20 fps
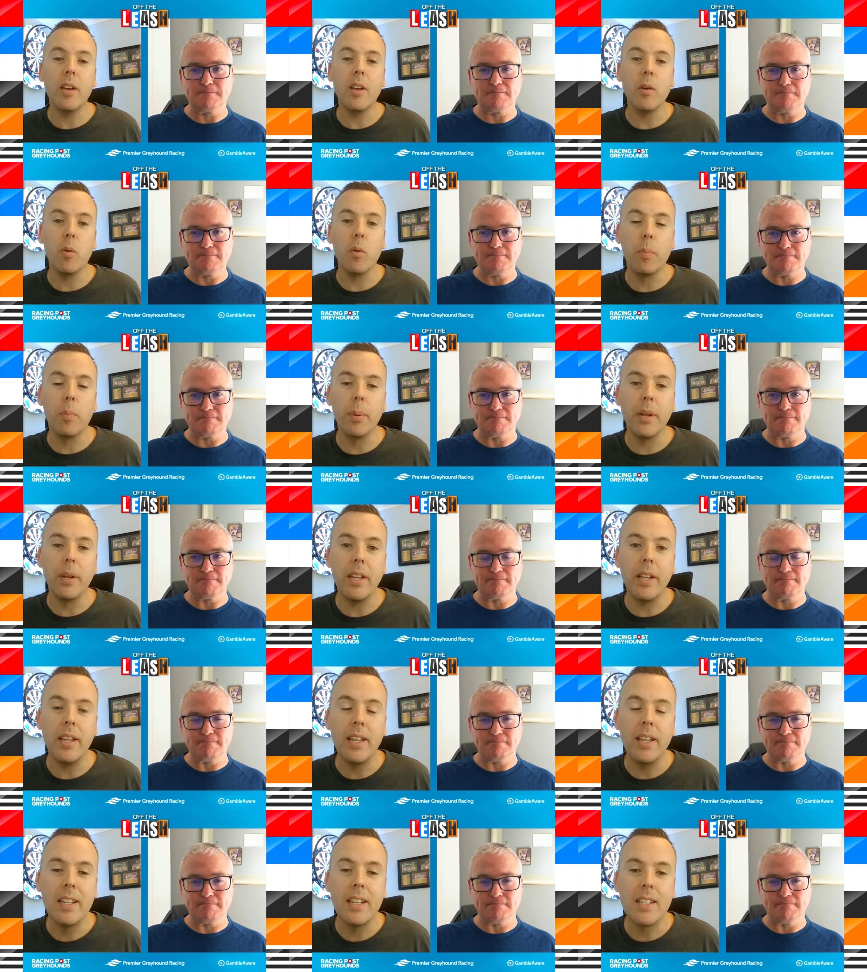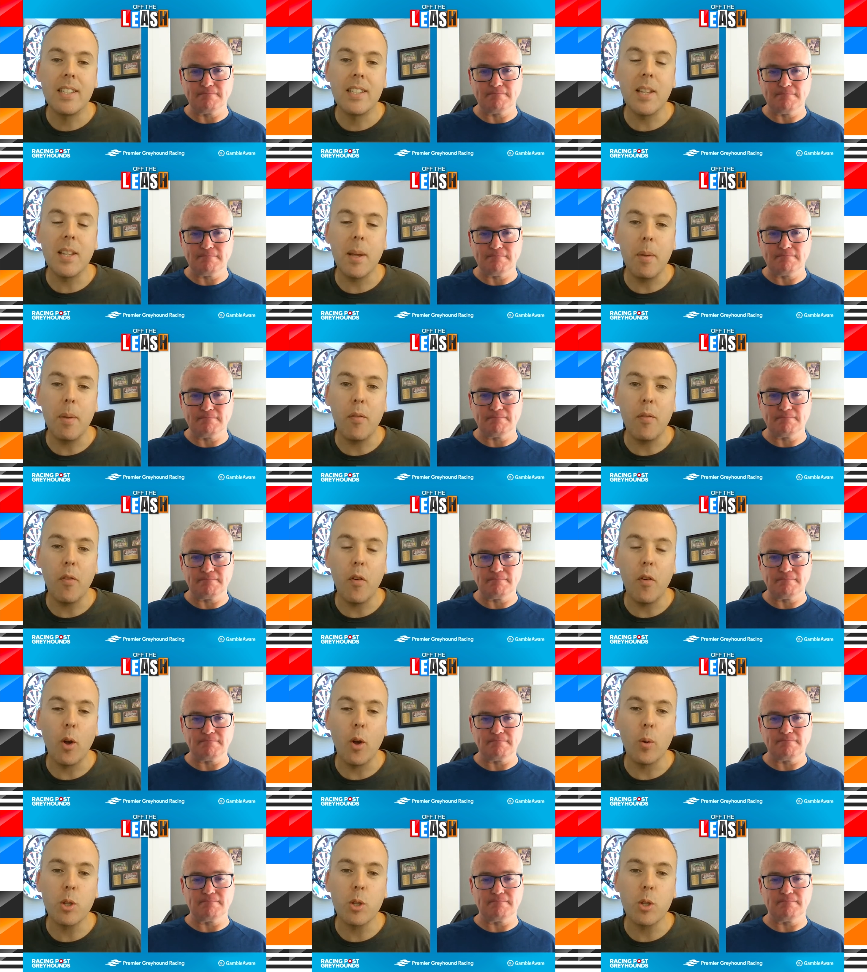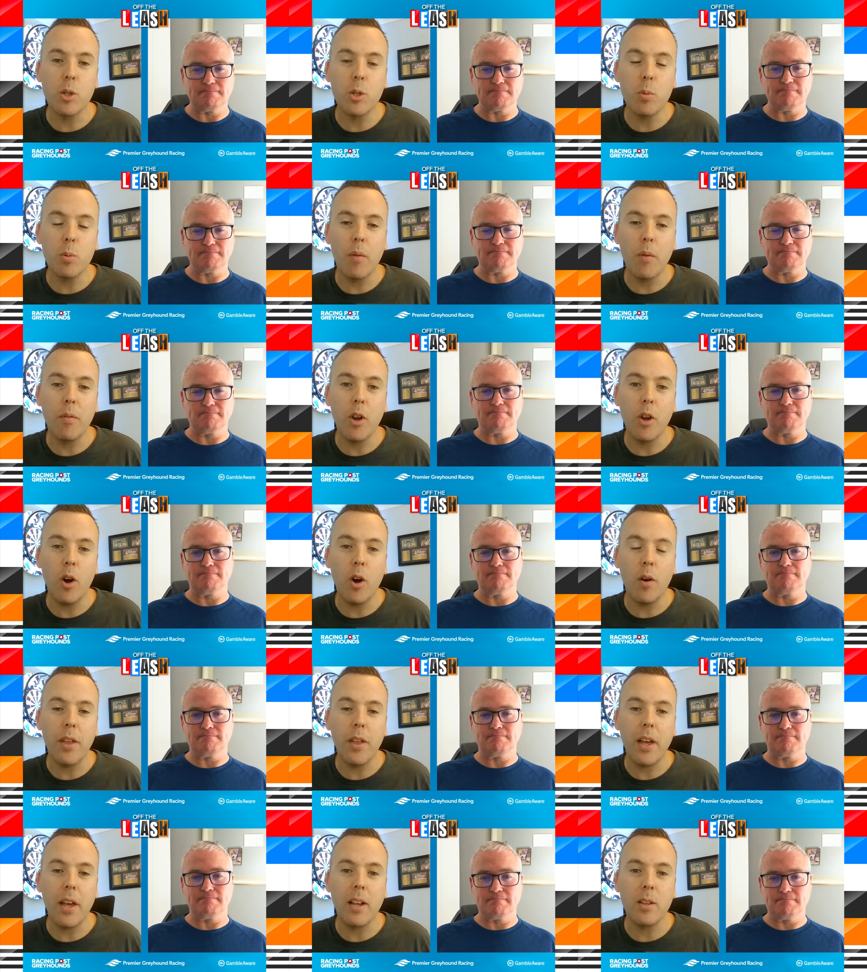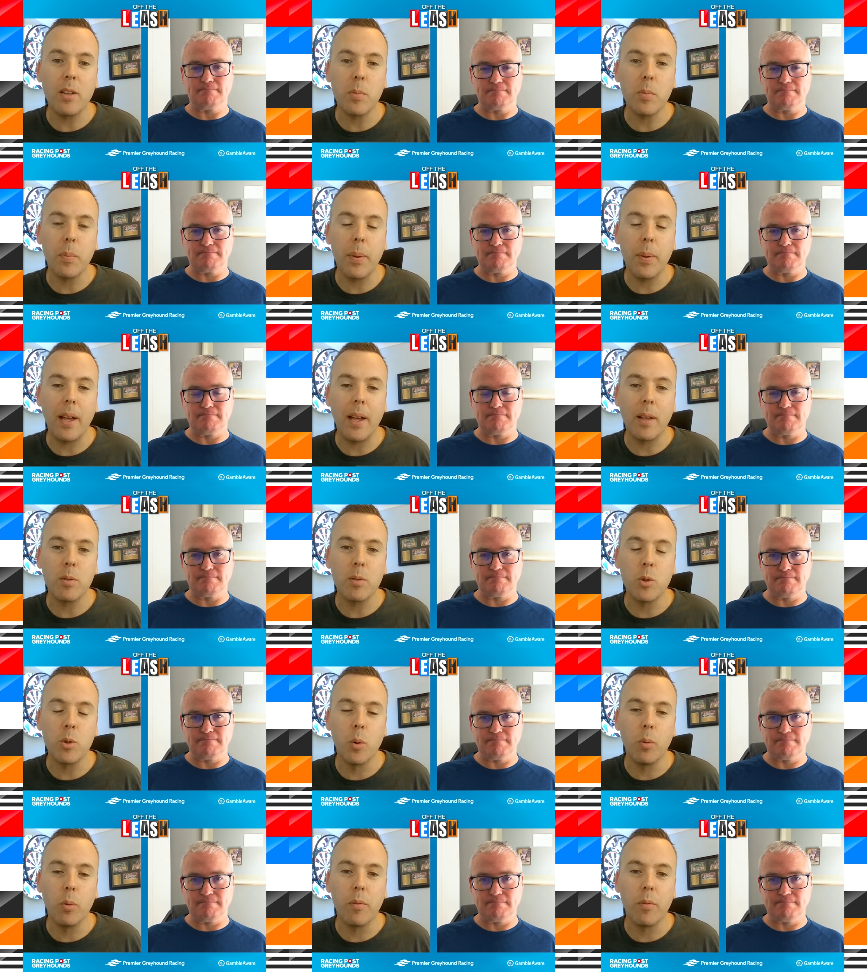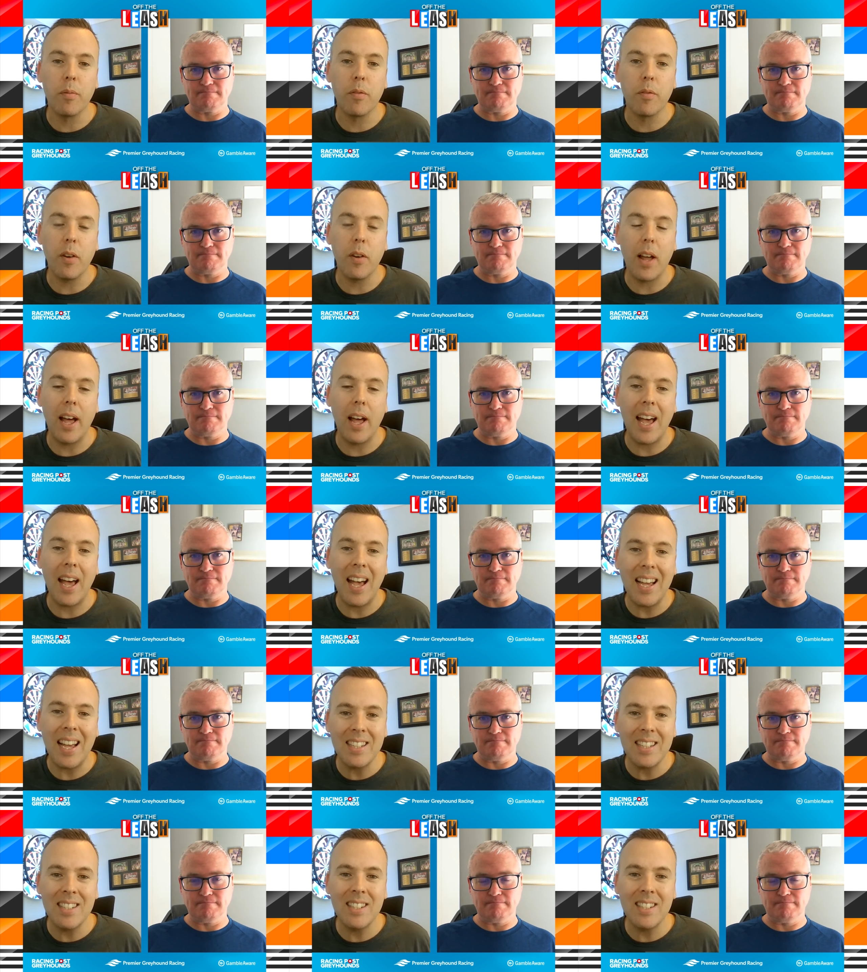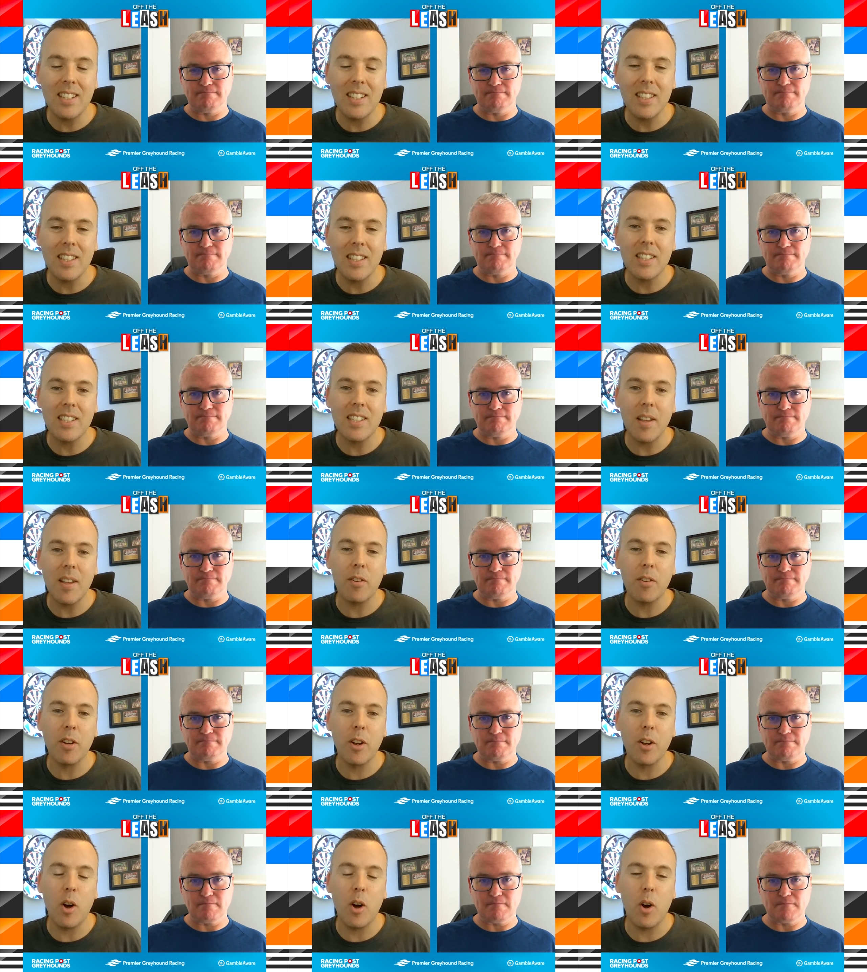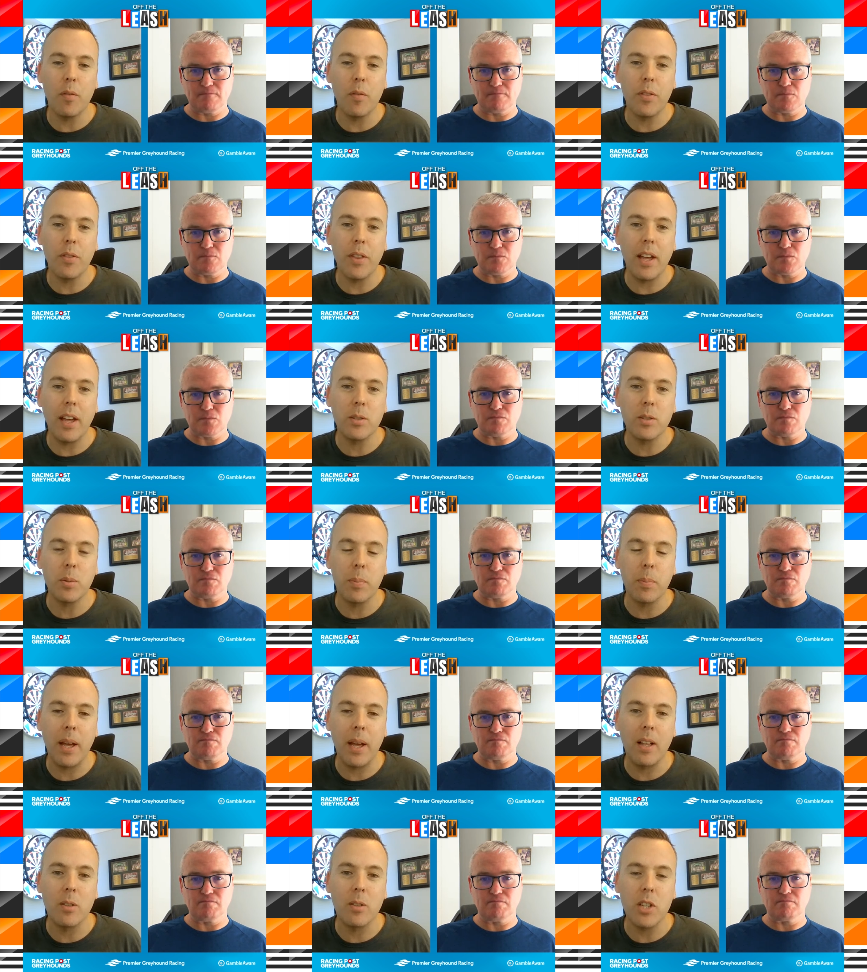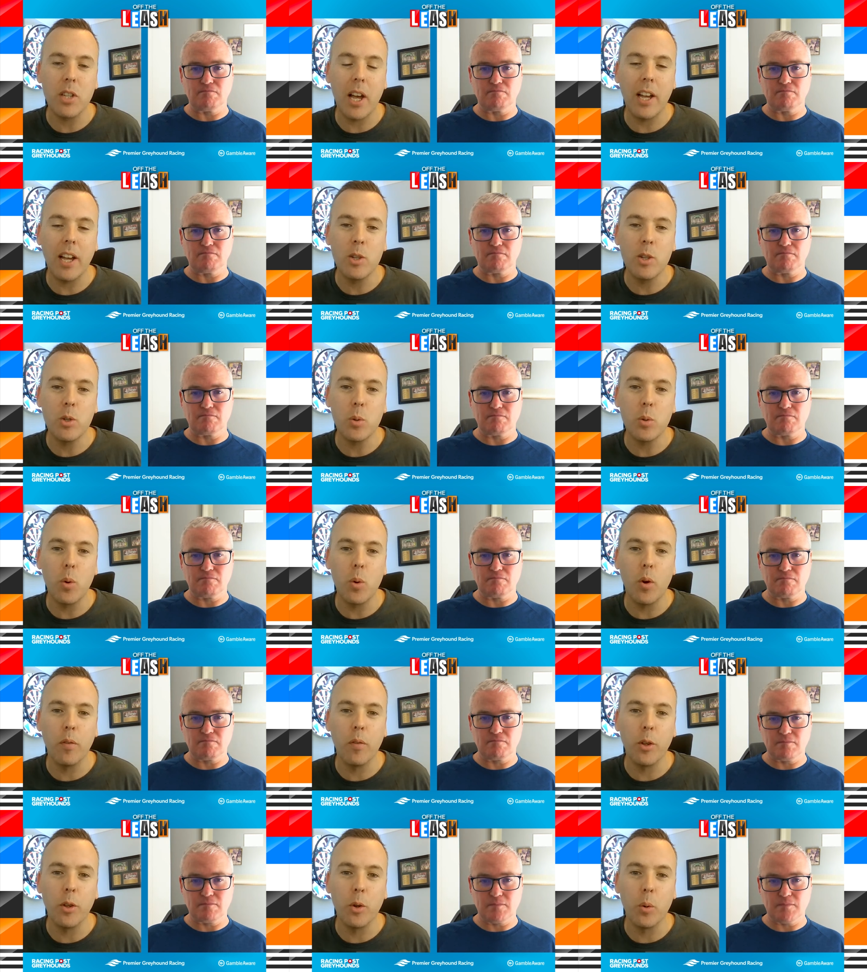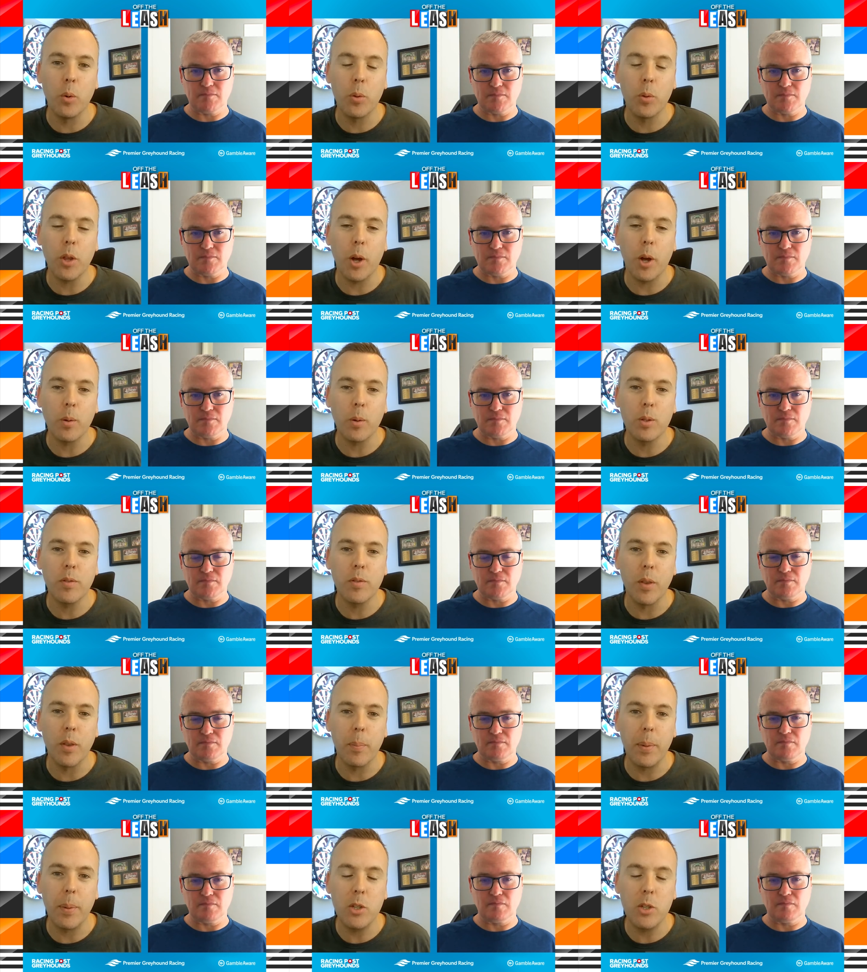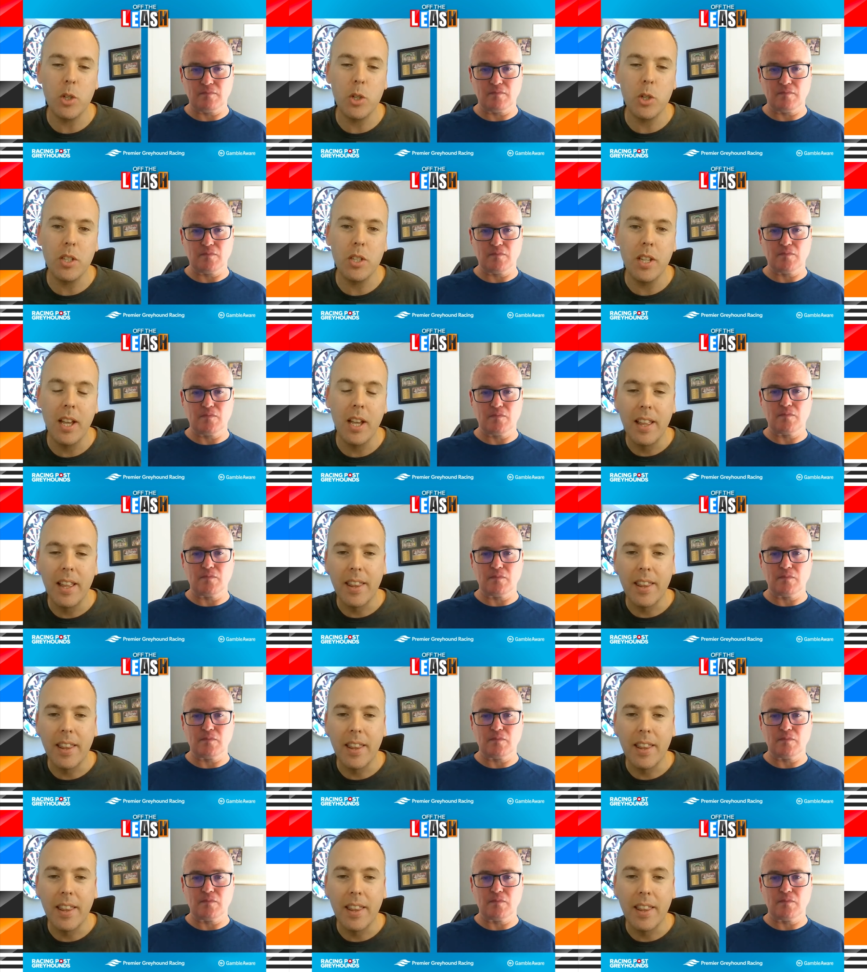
Speaker 1: it will be semi-finals of the twelve and a half thousand pounds Northern Flat and the seven and a half thousand pounds Angel of the North Oaks for the bitches.